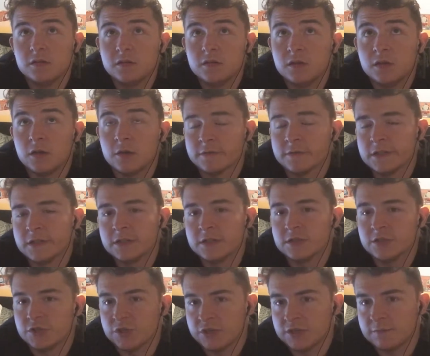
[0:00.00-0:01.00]
Like, obviously
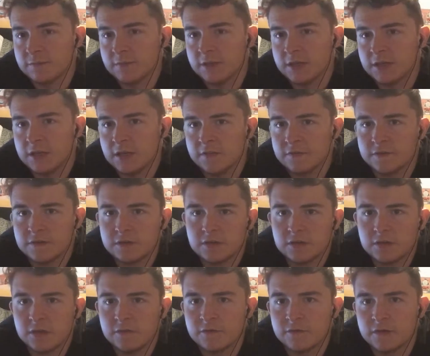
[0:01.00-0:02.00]
since Jenson Button left,
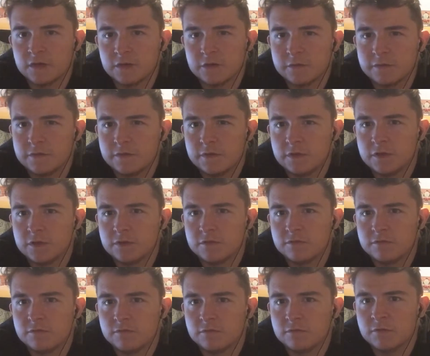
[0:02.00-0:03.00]
I've kind of followed
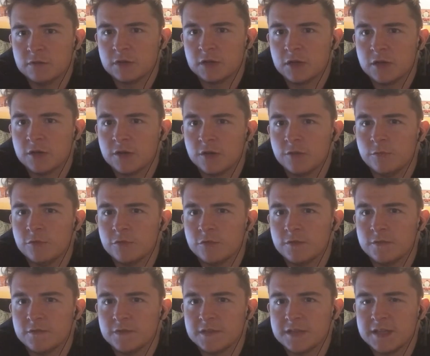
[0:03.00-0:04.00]
Ricciardo more
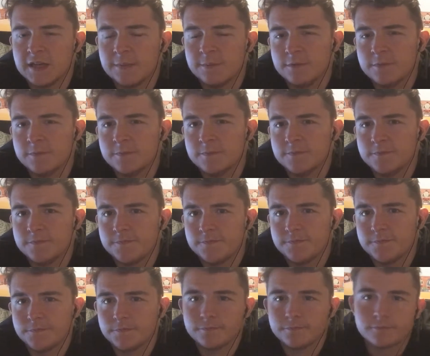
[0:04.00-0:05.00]
than Verstappen.
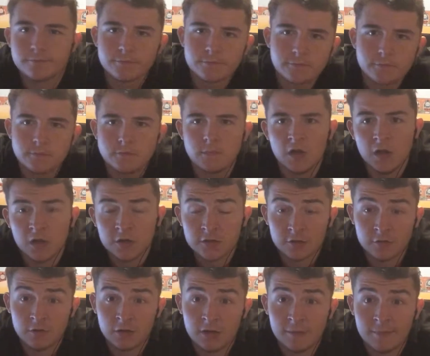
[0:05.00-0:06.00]
I do
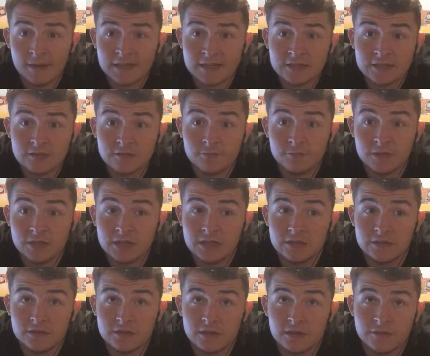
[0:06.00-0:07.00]
like Max, but
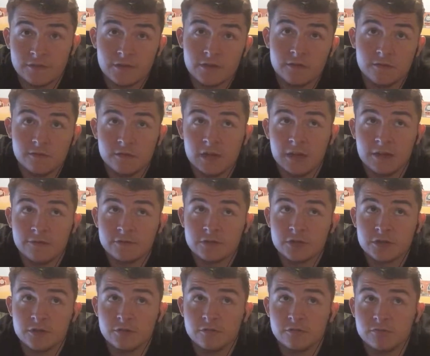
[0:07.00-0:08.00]
I think out of the
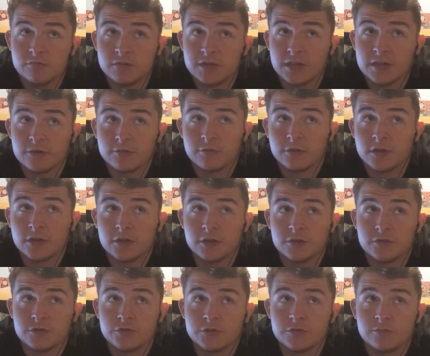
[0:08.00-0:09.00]
two, Daniel
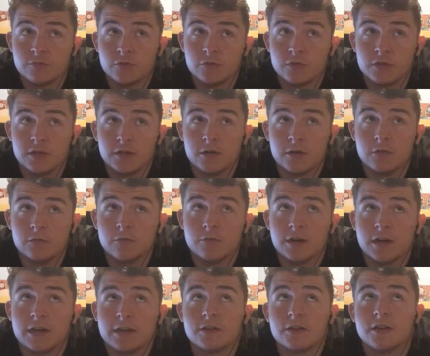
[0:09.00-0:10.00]
Ricciardo's just more the
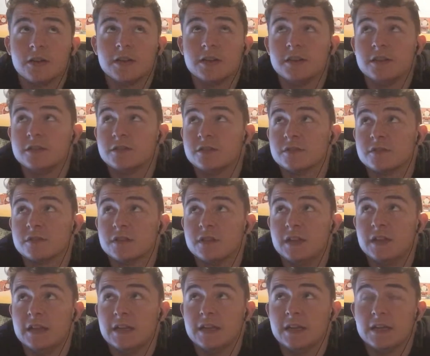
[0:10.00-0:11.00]
all-round guy, and he's just
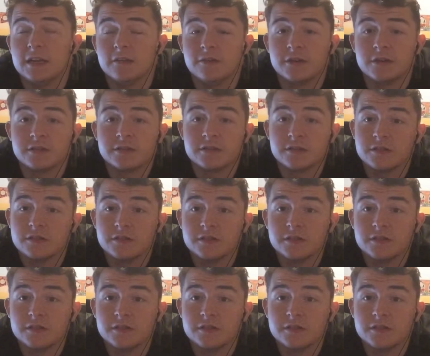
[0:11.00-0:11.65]
hilarious.